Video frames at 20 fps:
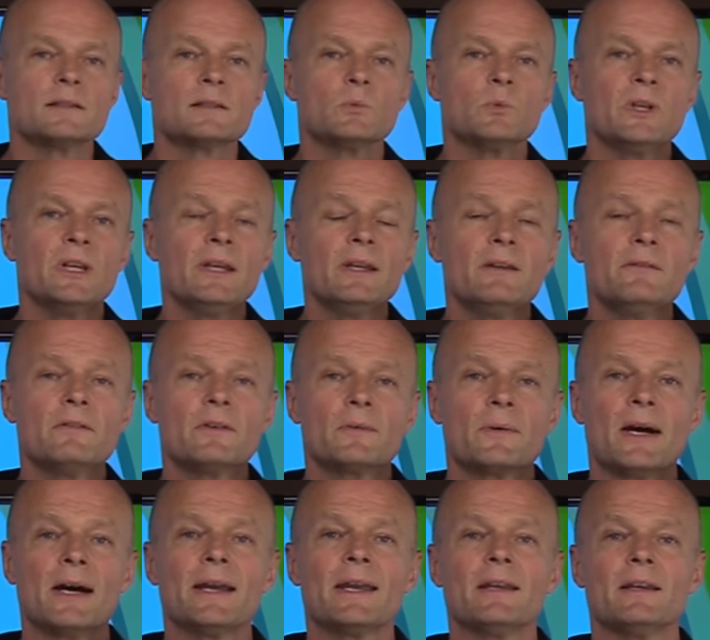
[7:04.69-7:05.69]
So we need a
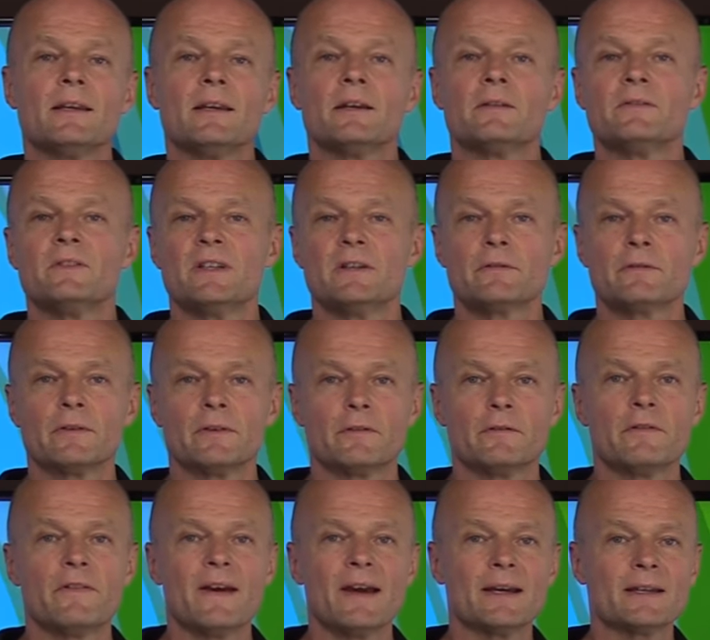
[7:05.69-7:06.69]
variety of
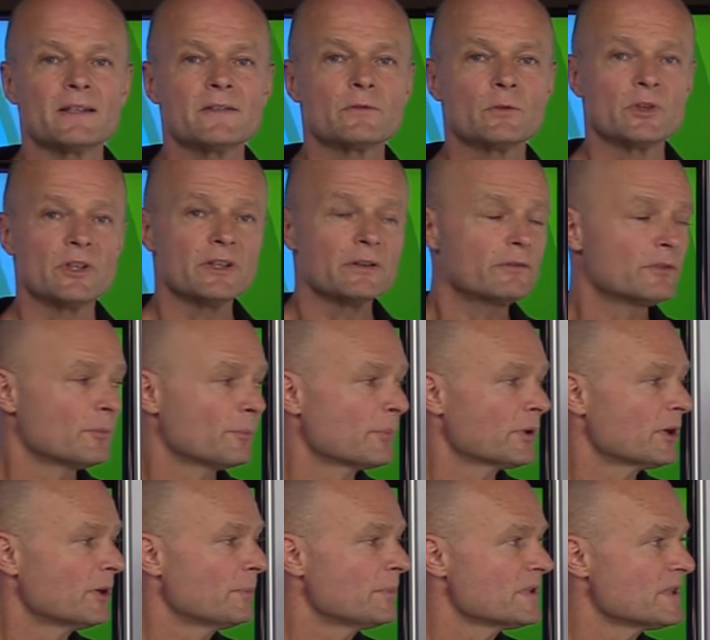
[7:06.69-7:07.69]
different fats for different
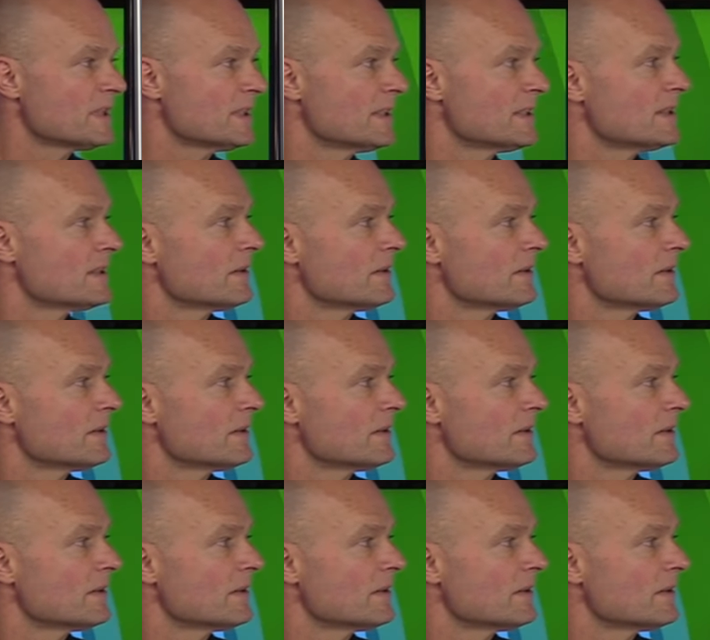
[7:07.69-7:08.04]
purposes.